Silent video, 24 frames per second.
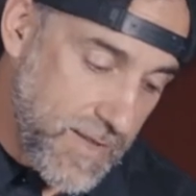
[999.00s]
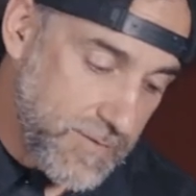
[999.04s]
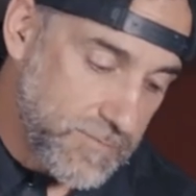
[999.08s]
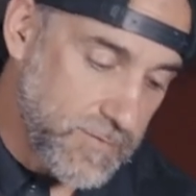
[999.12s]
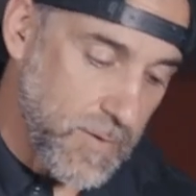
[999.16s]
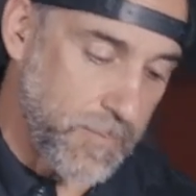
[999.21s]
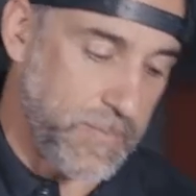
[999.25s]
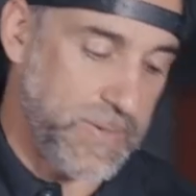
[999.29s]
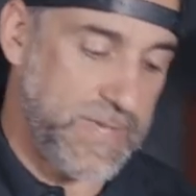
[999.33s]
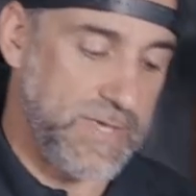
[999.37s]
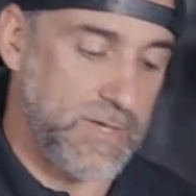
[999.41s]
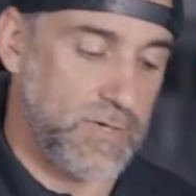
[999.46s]

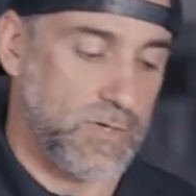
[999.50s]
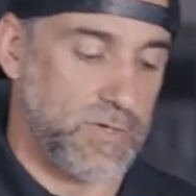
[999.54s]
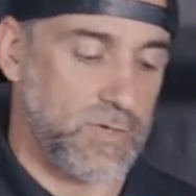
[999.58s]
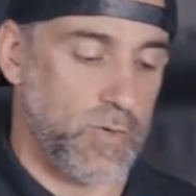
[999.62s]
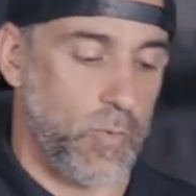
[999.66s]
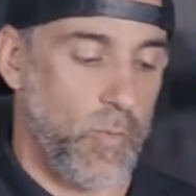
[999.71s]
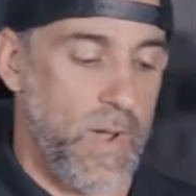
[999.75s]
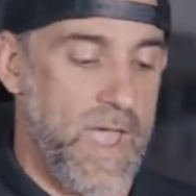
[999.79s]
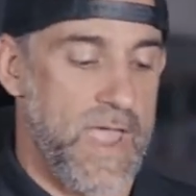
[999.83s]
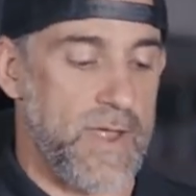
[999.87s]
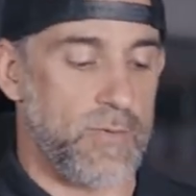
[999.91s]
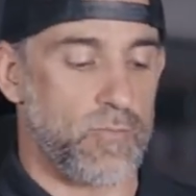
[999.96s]
to peel it
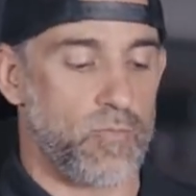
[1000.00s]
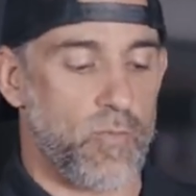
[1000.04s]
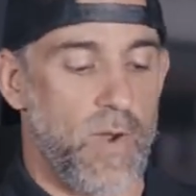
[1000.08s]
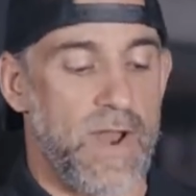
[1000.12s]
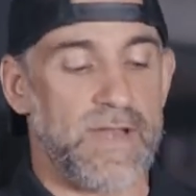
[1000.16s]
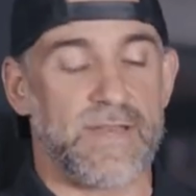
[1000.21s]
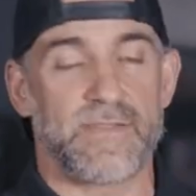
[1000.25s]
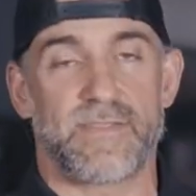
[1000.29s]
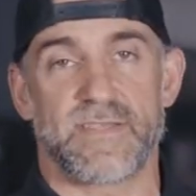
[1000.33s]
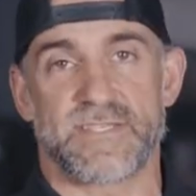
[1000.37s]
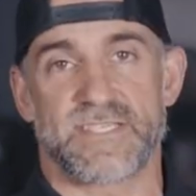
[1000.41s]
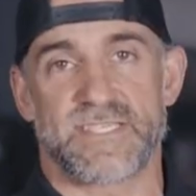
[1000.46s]
away
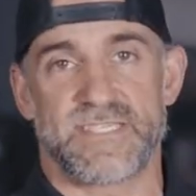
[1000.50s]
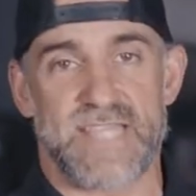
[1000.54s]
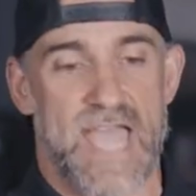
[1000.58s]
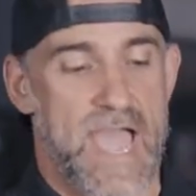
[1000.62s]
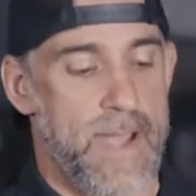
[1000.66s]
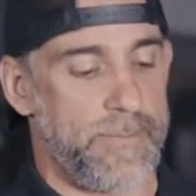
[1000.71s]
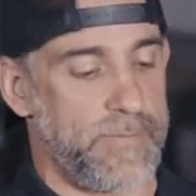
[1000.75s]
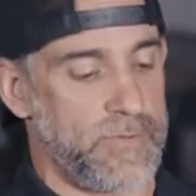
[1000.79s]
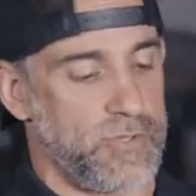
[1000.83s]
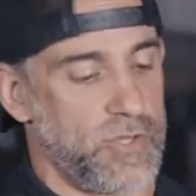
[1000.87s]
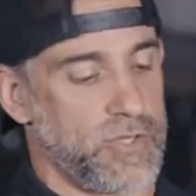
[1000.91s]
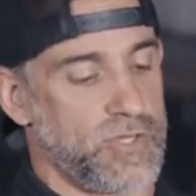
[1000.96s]
right at the
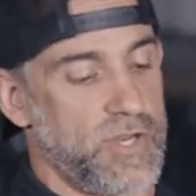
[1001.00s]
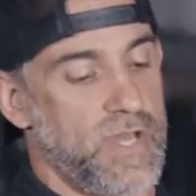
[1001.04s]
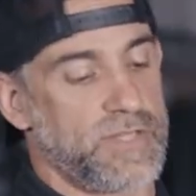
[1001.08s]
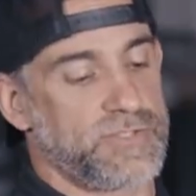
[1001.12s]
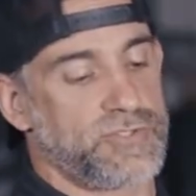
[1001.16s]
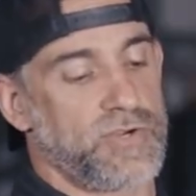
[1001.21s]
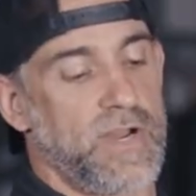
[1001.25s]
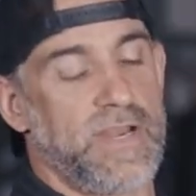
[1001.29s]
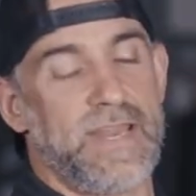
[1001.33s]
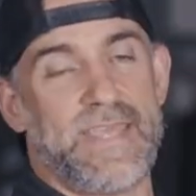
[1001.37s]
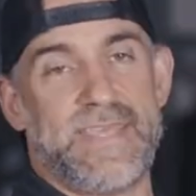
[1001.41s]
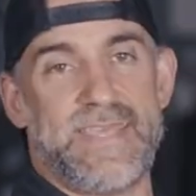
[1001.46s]
snap and you're not
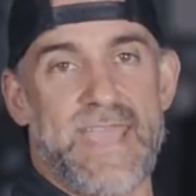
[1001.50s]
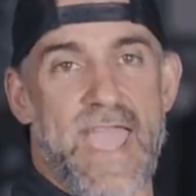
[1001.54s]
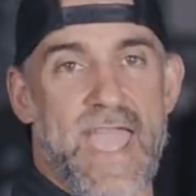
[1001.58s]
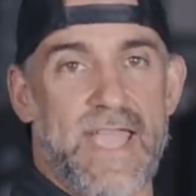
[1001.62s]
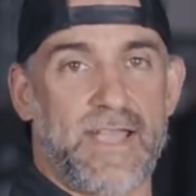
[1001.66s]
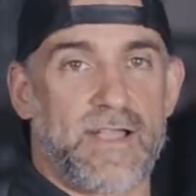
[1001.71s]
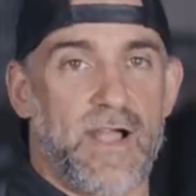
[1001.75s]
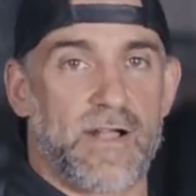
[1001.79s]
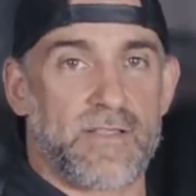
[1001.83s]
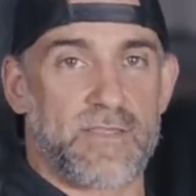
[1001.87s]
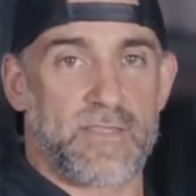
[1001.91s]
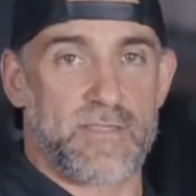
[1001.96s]
trying to
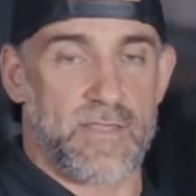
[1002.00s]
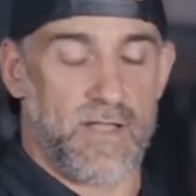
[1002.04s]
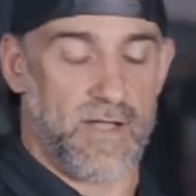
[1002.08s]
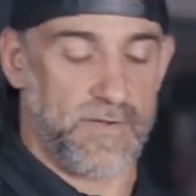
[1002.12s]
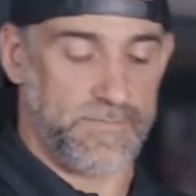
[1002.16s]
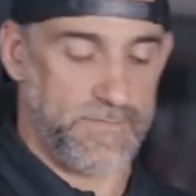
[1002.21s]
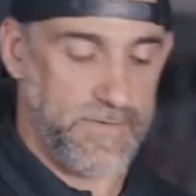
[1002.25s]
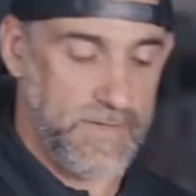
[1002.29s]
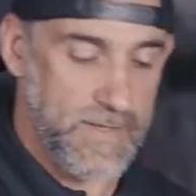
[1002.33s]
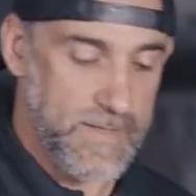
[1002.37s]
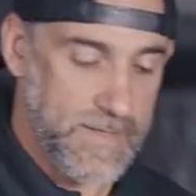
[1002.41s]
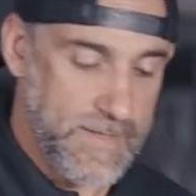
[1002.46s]
yank on
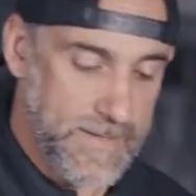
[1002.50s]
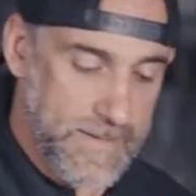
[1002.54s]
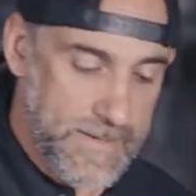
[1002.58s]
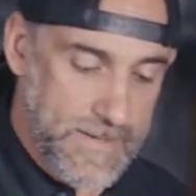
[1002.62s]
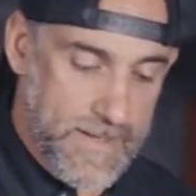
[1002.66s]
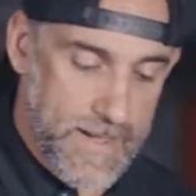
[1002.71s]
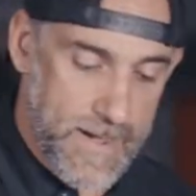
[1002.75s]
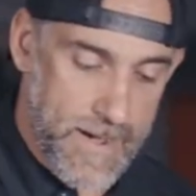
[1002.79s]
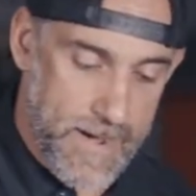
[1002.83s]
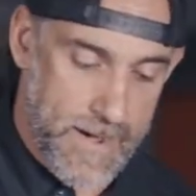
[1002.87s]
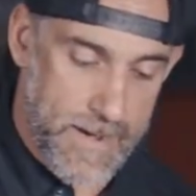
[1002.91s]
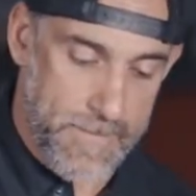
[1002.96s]
stuff.
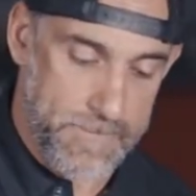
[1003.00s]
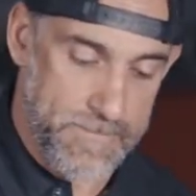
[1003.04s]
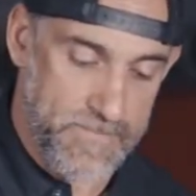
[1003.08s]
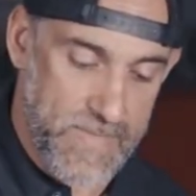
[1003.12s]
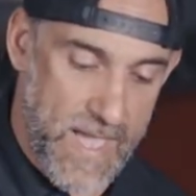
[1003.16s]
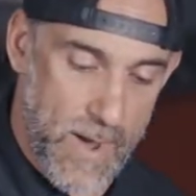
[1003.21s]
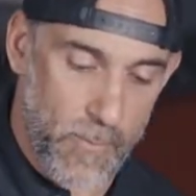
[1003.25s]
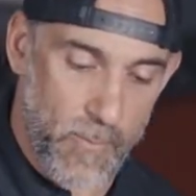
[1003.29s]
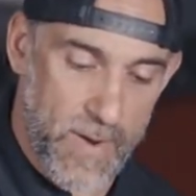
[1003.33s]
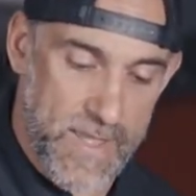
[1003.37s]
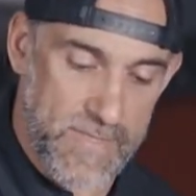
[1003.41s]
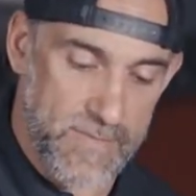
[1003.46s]
Um,
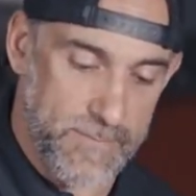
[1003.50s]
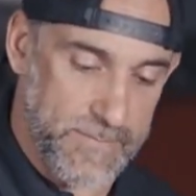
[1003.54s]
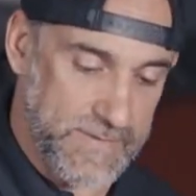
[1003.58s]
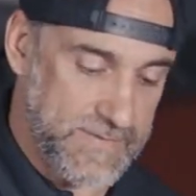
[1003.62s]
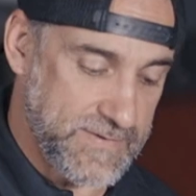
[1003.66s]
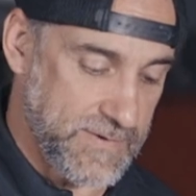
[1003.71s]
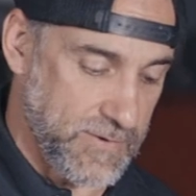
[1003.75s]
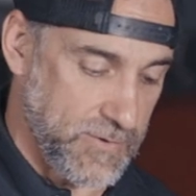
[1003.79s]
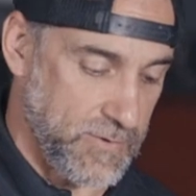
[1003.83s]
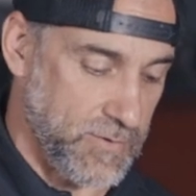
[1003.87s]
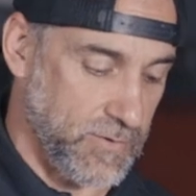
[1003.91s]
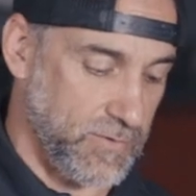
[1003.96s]
that way the
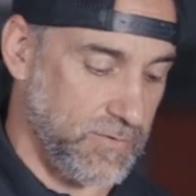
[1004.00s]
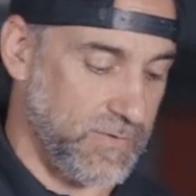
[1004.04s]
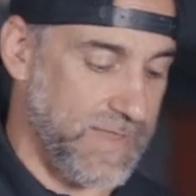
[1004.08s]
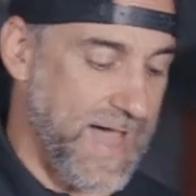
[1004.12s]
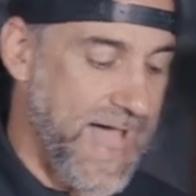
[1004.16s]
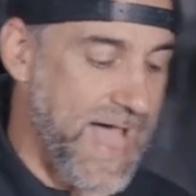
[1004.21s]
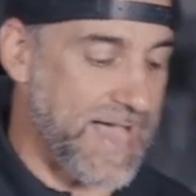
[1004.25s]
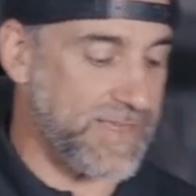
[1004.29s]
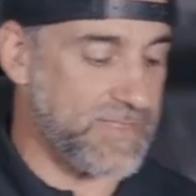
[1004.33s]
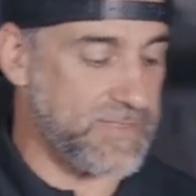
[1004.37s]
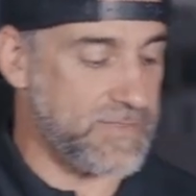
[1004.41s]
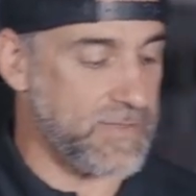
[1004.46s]
material
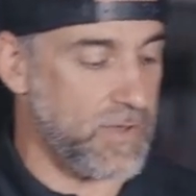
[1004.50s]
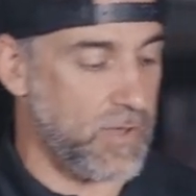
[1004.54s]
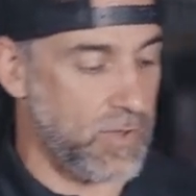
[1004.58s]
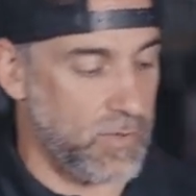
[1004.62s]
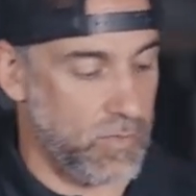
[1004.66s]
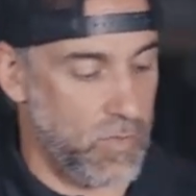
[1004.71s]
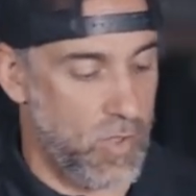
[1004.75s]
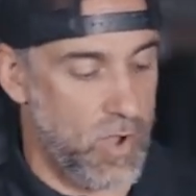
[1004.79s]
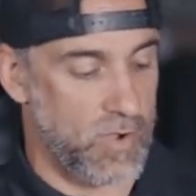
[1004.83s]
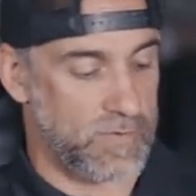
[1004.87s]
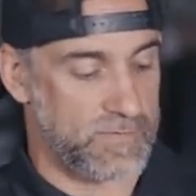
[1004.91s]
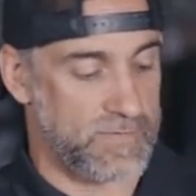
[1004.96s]
lasts a
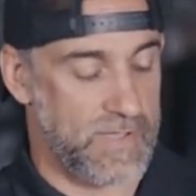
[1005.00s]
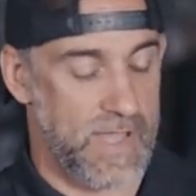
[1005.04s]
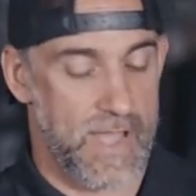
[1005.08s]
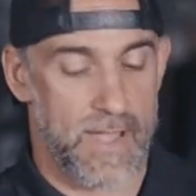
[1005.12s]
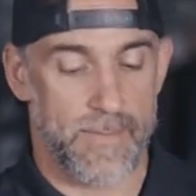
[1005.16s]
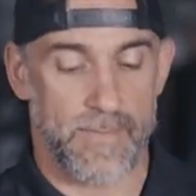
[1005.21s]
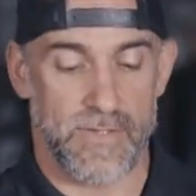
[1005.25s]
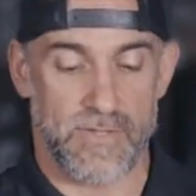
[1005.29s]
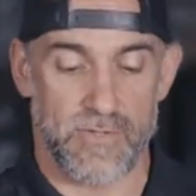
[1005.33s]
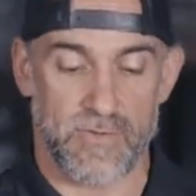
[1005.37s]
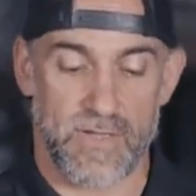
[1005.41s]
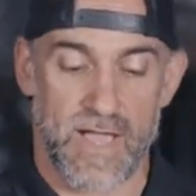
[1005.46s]
long
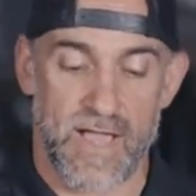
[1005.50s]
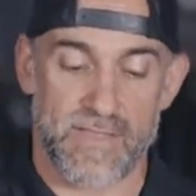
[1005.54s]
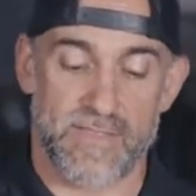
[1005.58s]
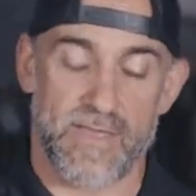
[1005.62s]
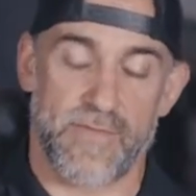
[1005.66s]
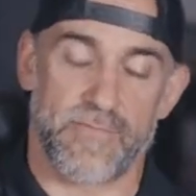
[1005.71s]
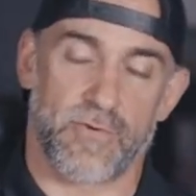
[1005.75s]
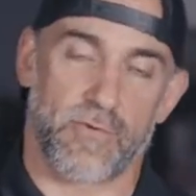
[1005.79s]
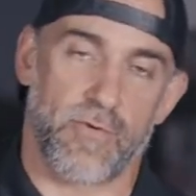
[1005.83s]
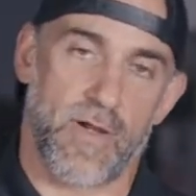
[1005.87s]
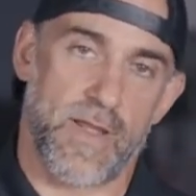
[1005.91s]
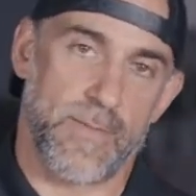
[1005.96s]
time and you guys
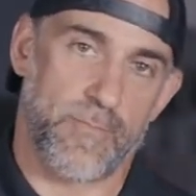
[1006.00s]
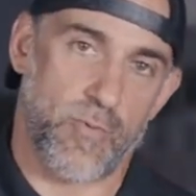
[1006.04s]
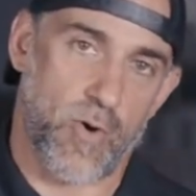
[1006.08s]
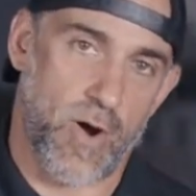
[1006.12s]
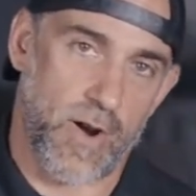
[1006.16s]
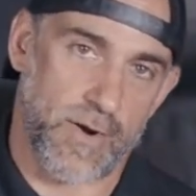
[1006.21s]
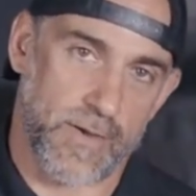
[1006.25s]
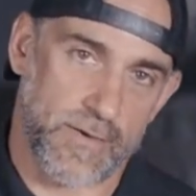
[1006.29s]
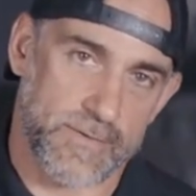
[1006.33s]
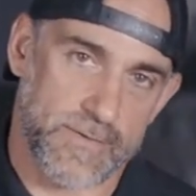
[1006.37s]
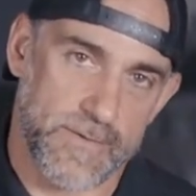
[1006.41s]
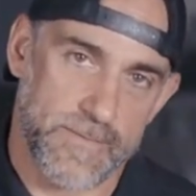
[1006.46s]
have a great
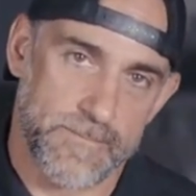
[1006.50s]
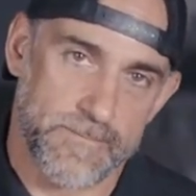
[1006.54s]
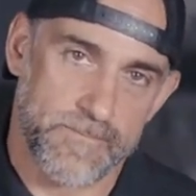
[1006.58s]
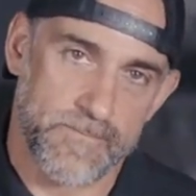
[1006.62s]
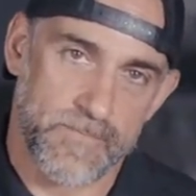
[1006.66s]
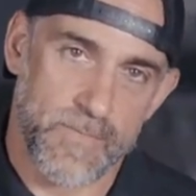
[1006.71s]
product.